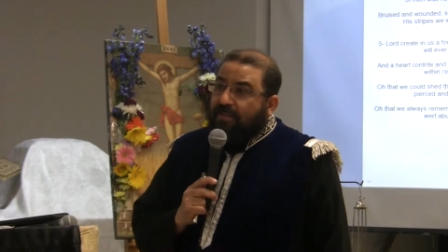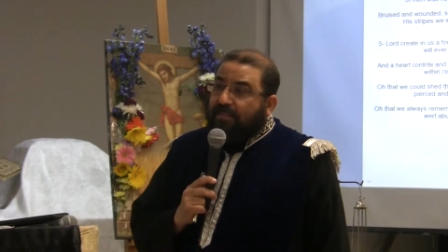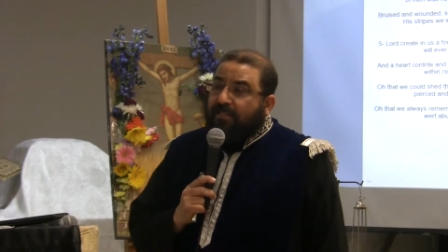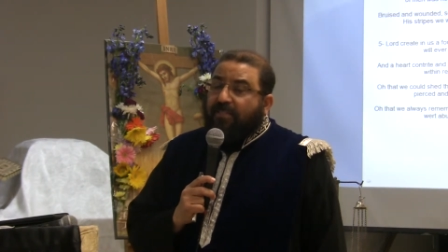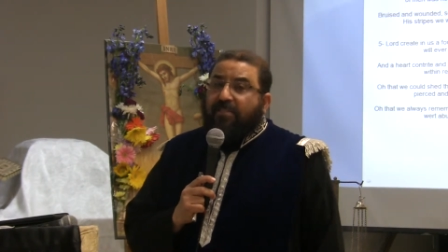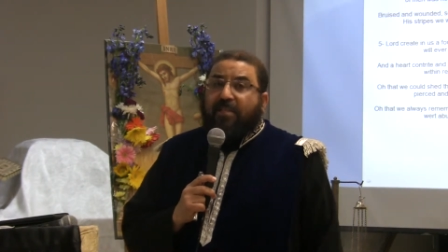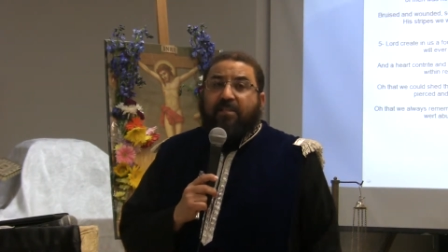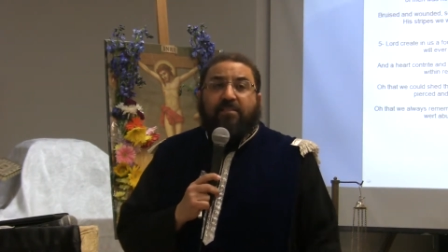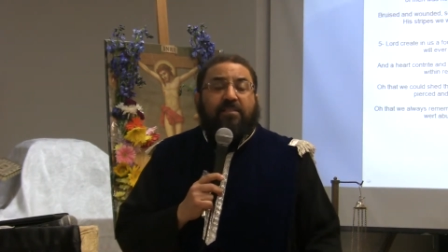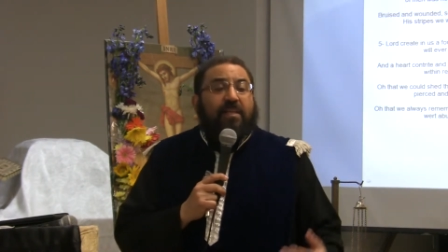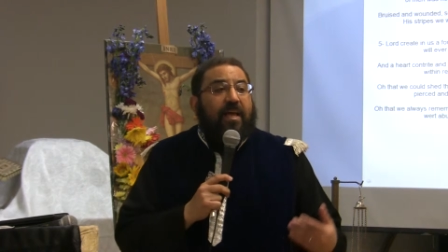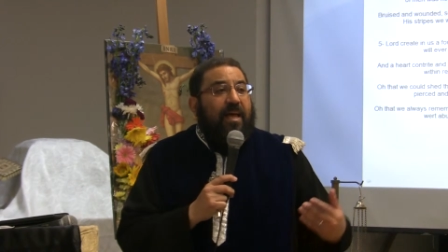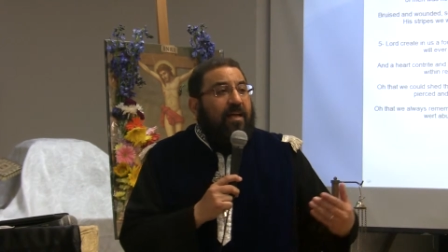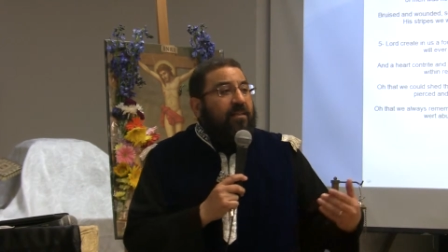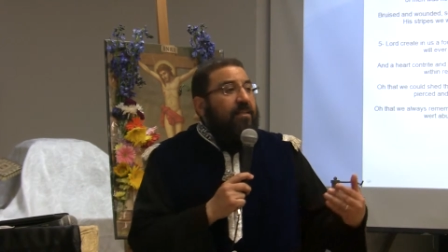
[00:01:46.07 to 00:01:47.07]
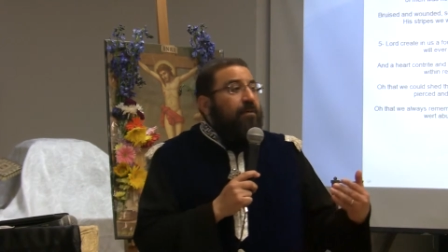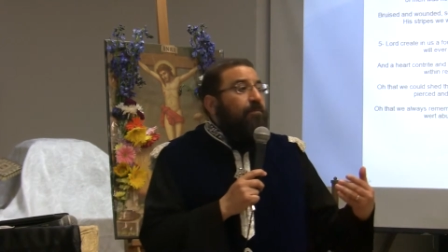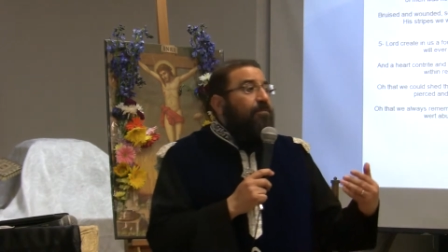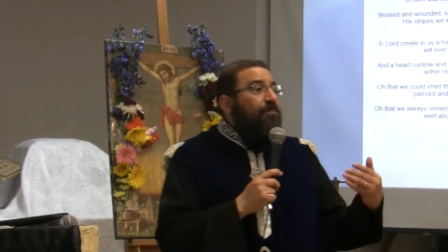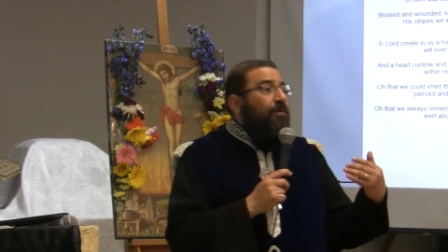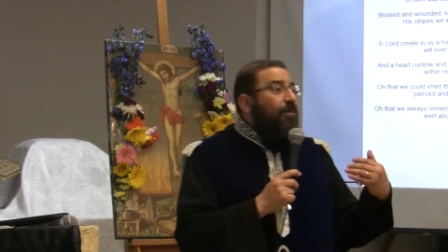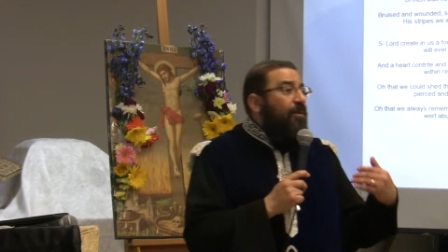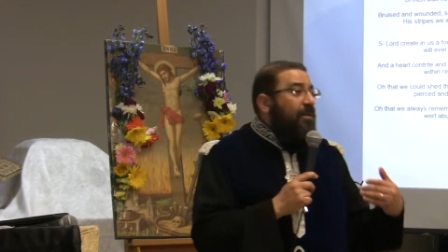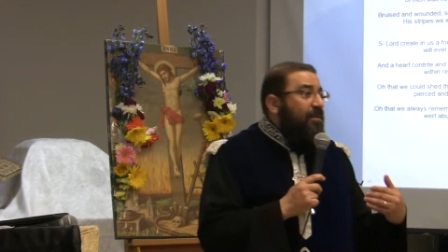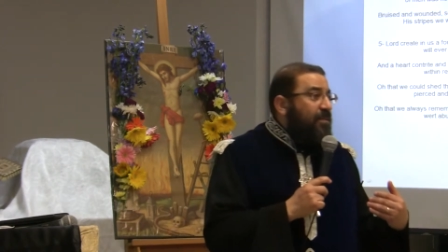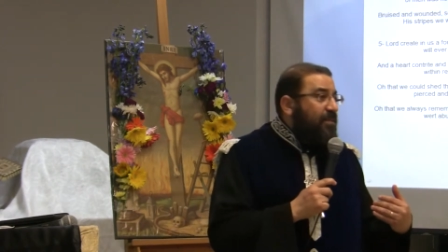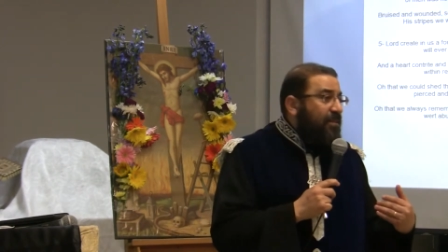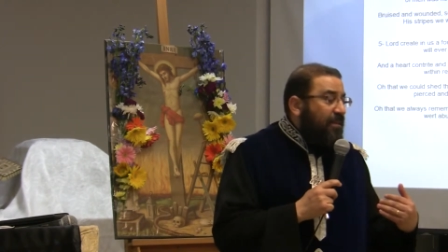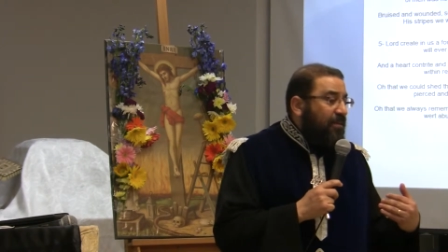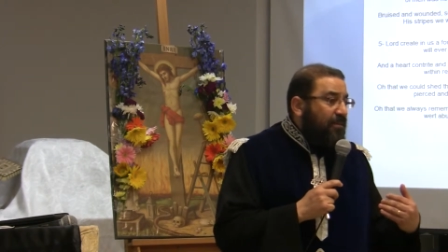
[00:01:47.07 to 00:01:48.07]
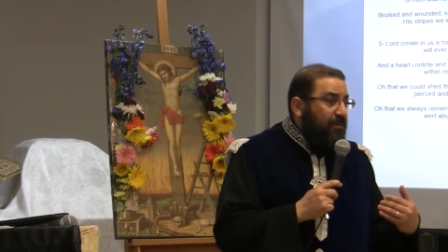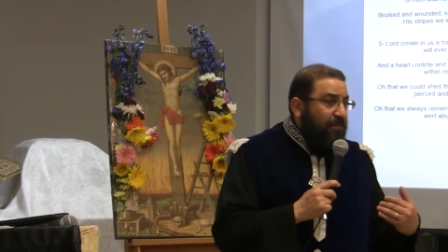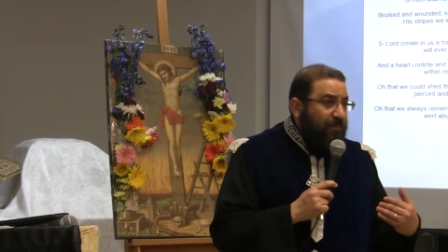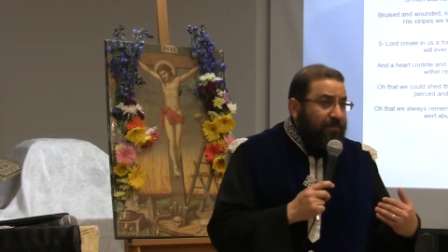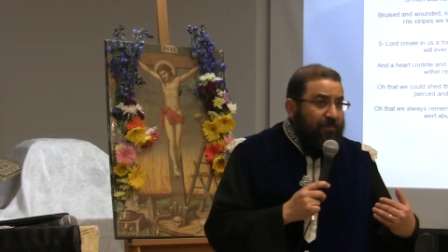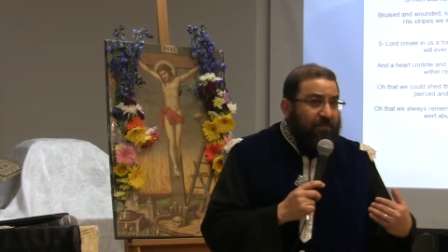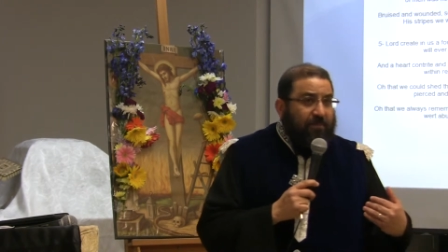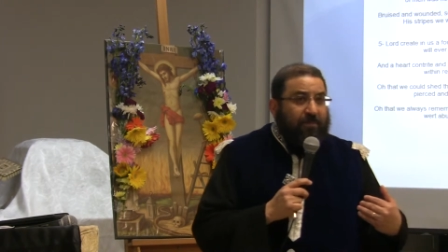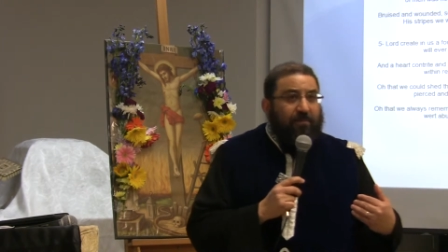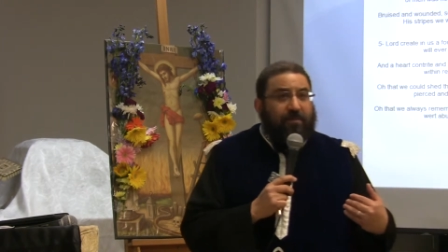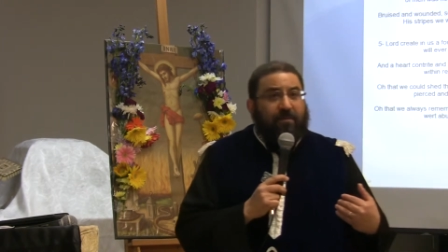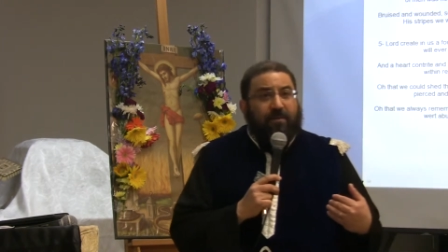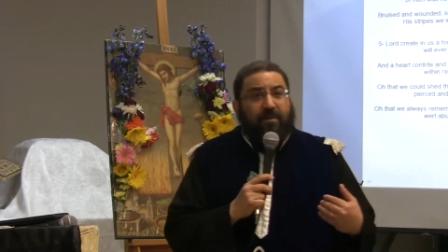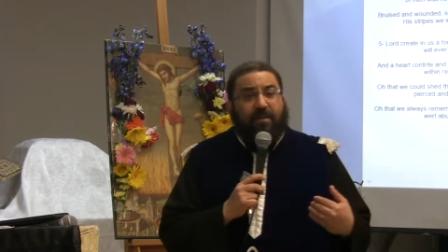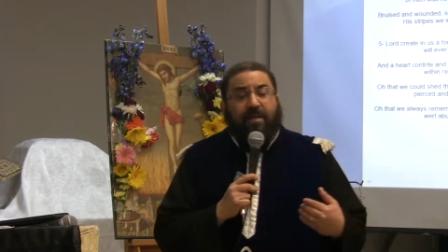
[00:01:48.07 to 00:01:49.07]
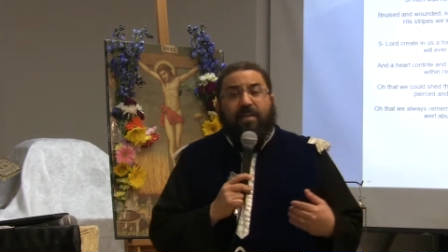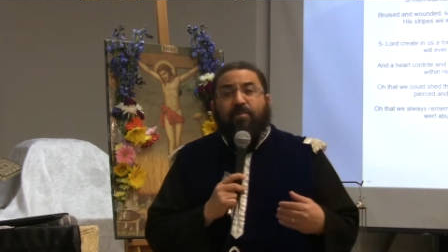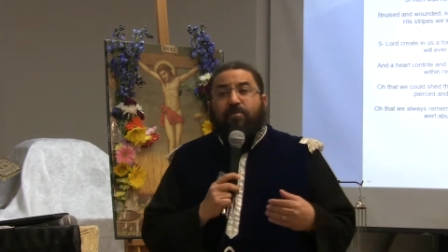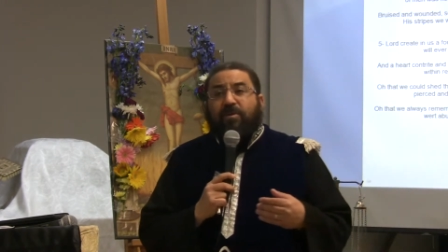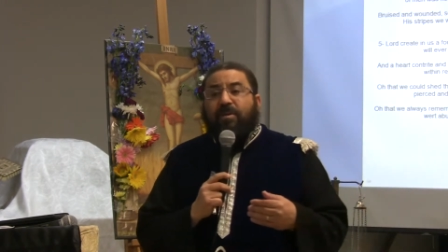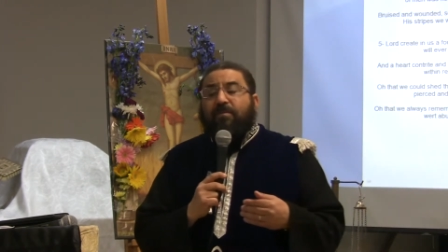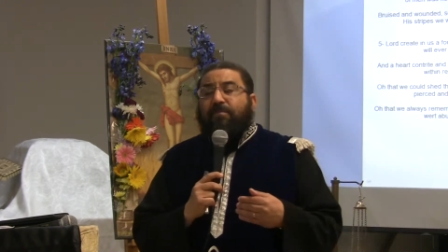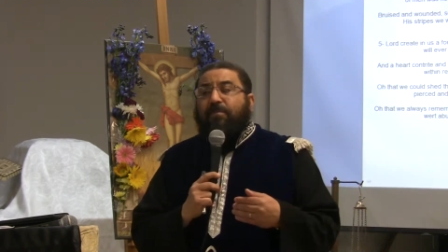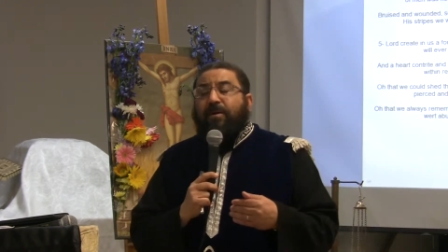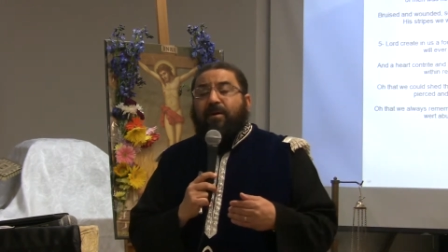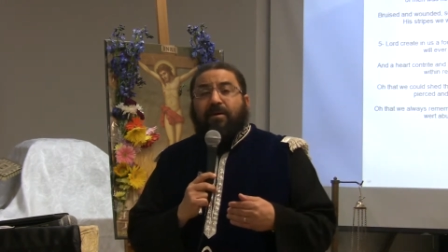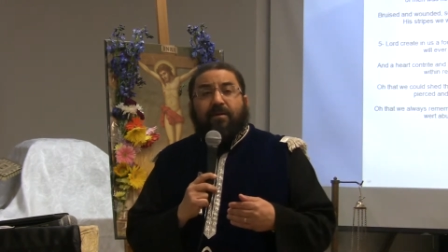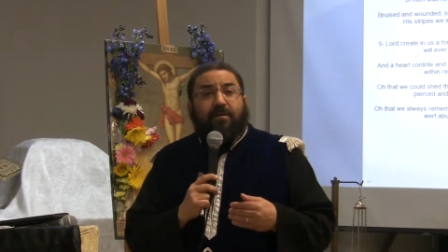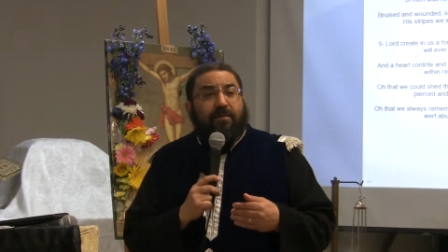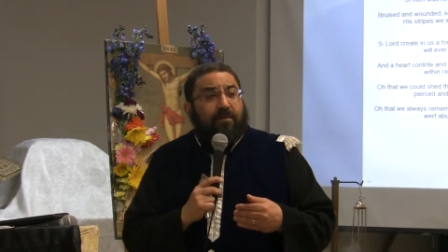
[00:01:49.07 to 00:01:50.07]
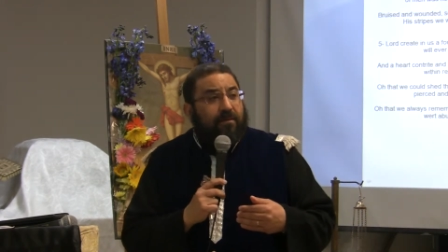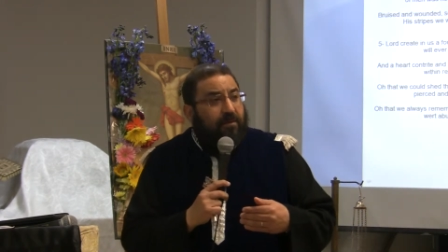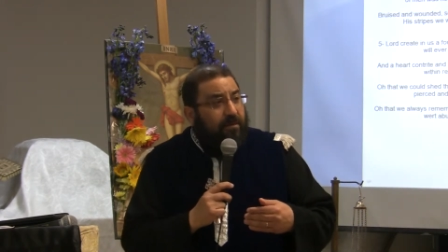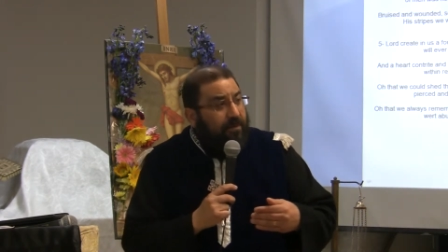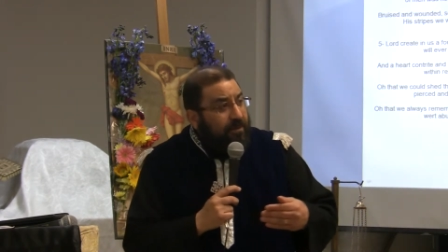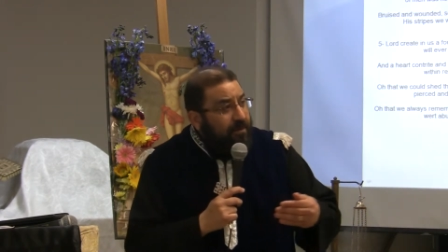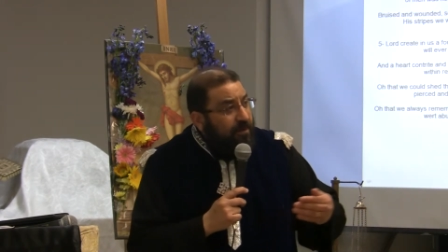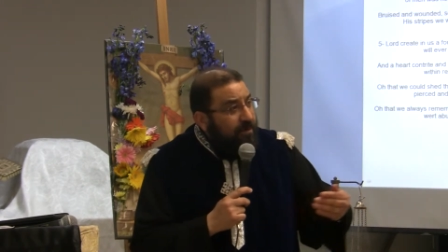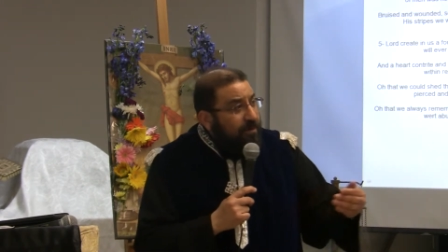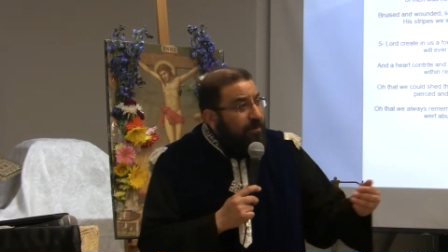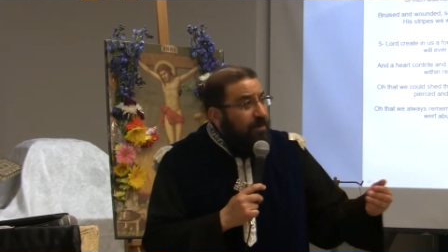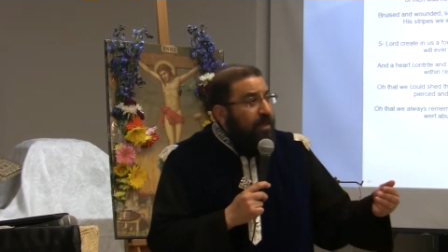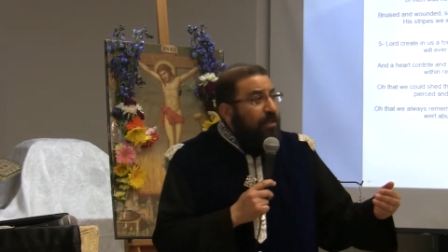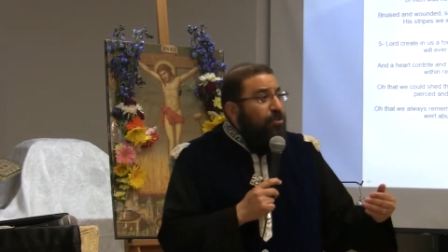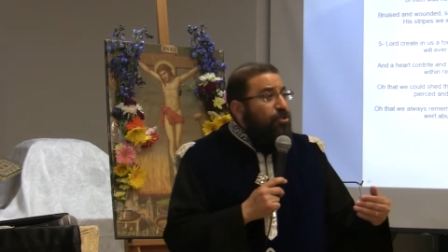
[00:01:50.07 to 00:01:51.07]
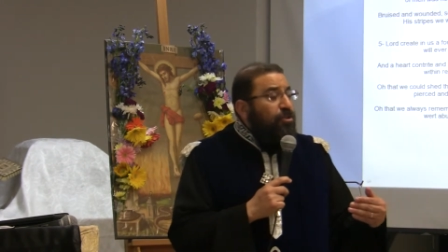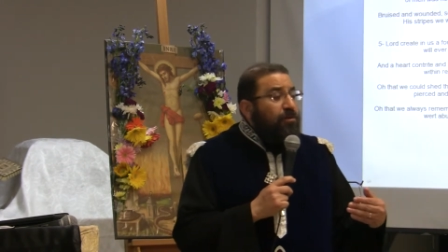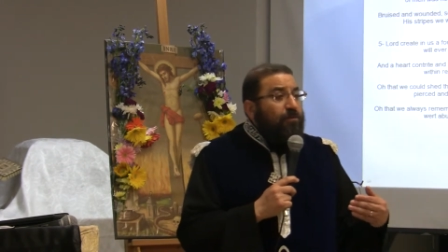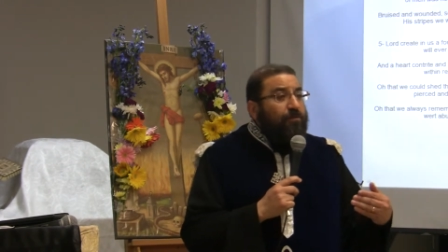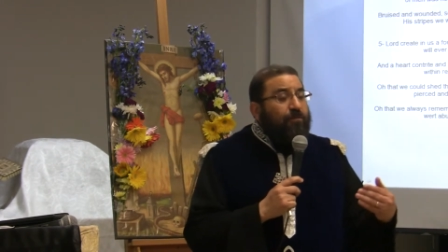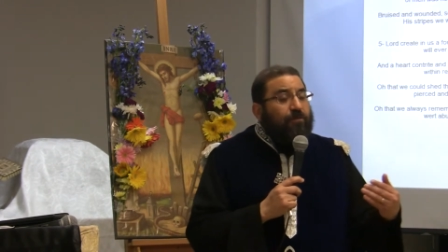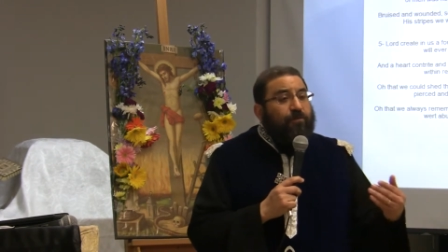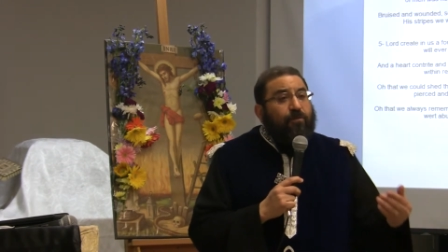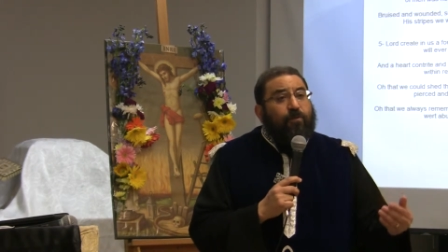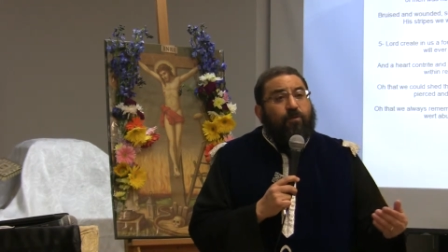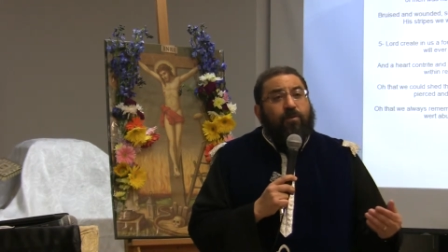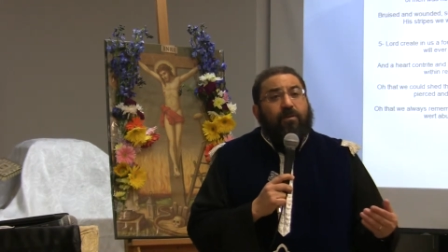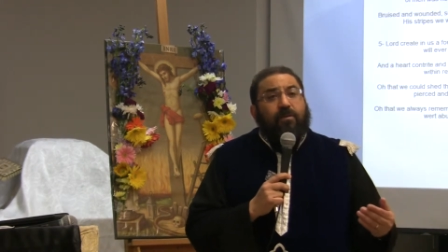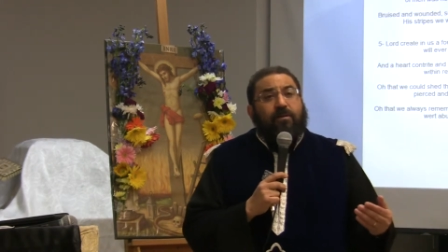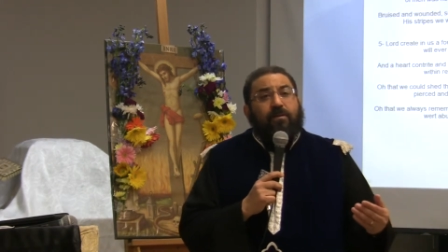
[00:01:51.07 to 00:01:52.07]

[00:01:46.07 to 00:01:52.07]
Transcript: Since Adam fallen sin, and we by nature fall,